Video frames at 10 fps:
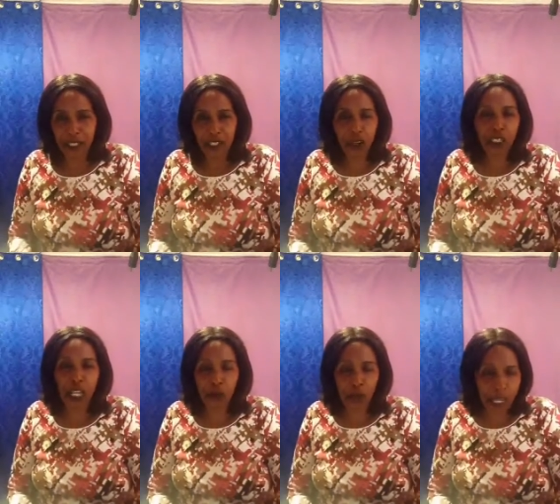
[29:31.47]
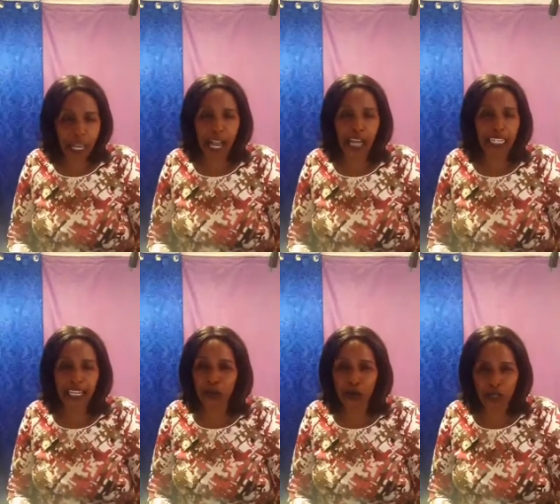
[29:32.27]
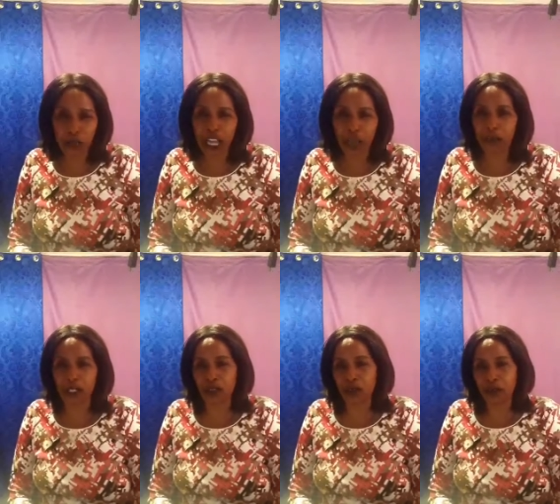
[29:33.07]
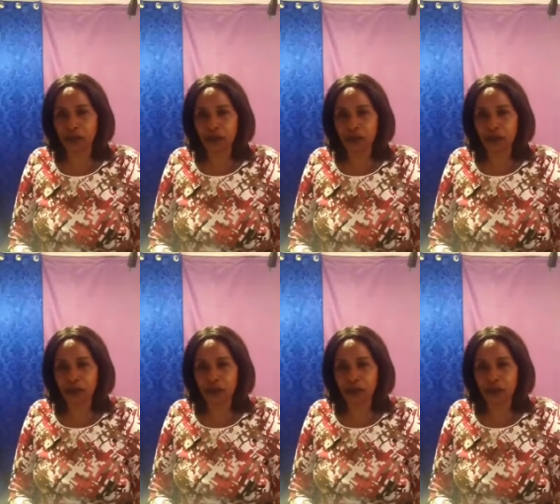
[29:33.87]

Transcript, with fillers: So they will hear and they will not happen to you.